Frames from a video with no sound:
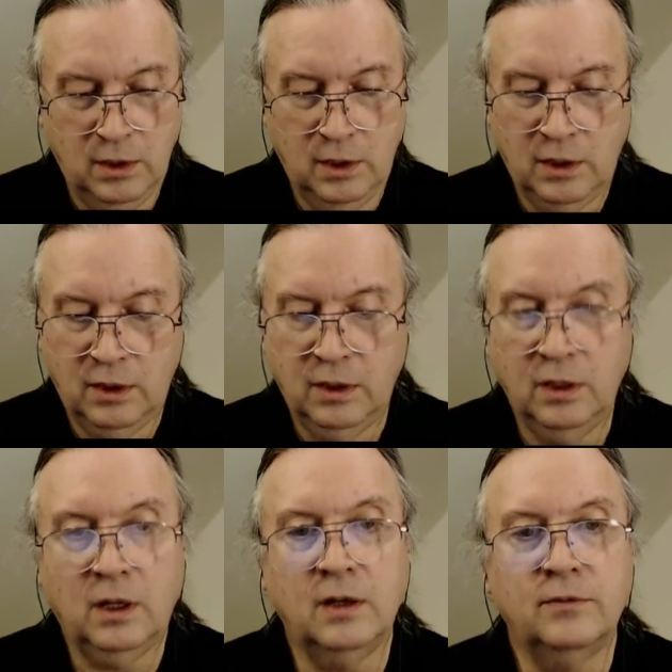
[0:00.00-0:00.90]
T
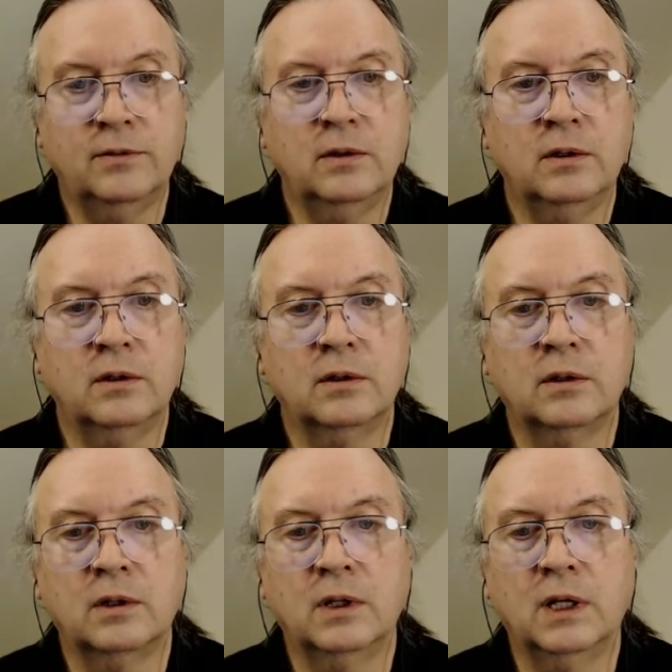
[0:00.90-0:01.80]
hyphen.
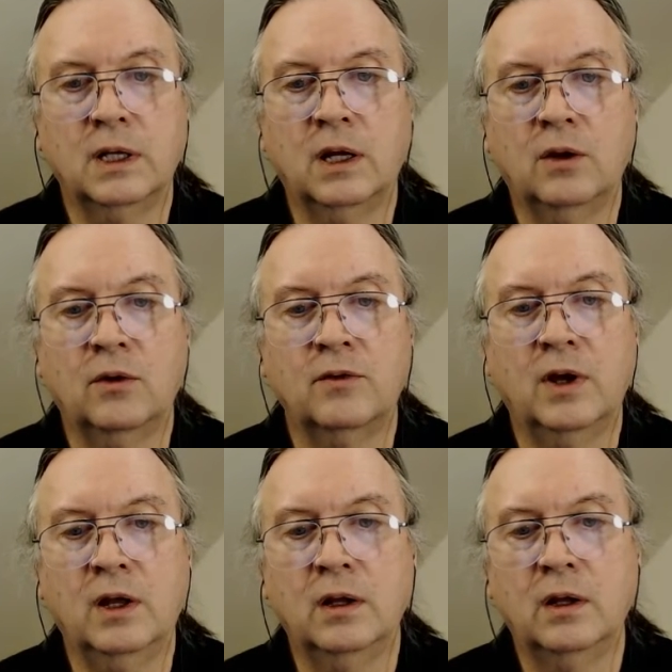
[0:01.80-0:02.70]
And now I've
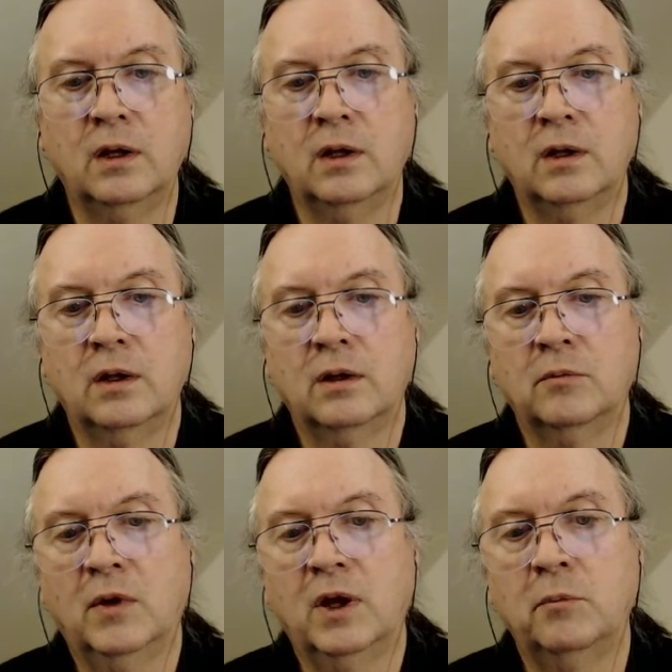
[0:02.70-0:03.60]
got
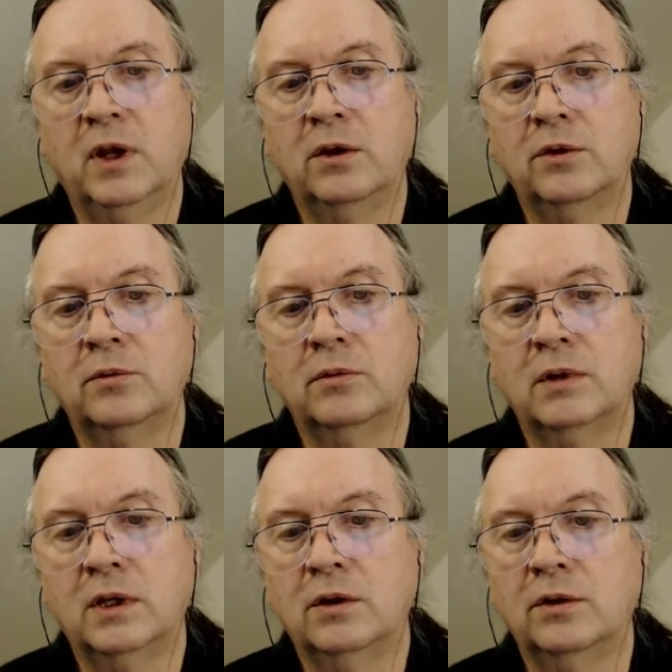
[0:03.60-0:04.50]
my menu
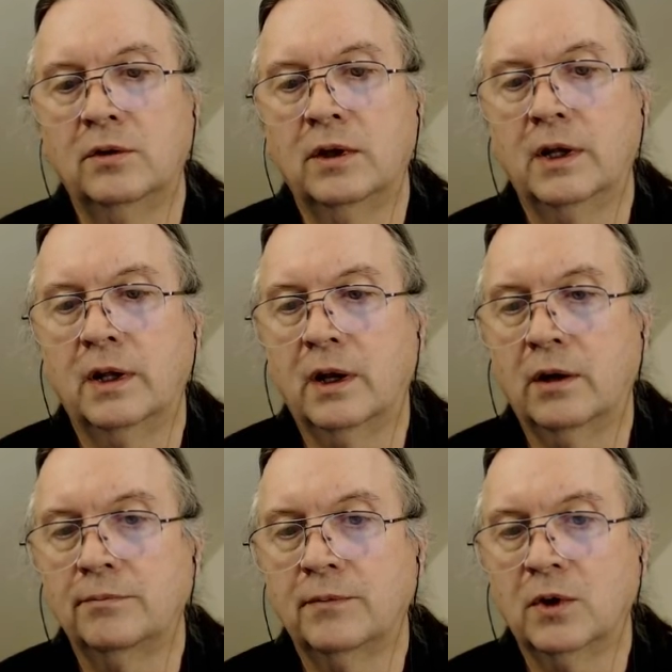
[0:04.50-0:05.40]
included in there.
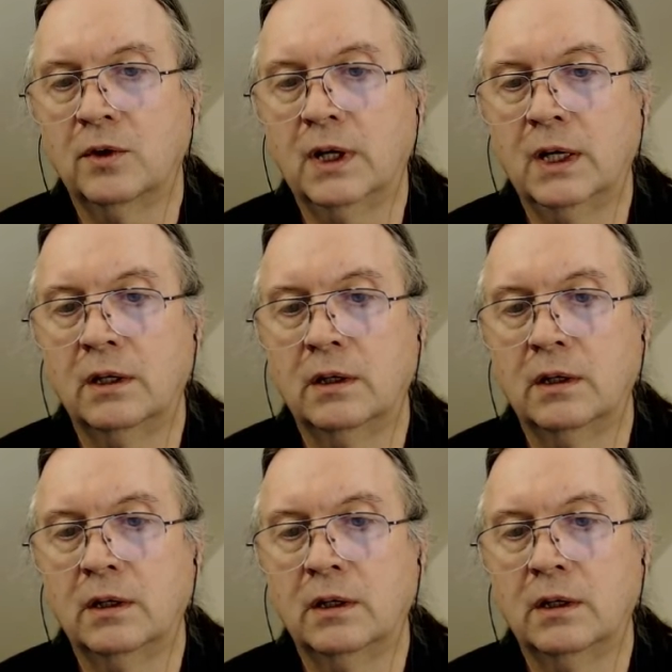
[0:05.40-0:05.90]
Okay.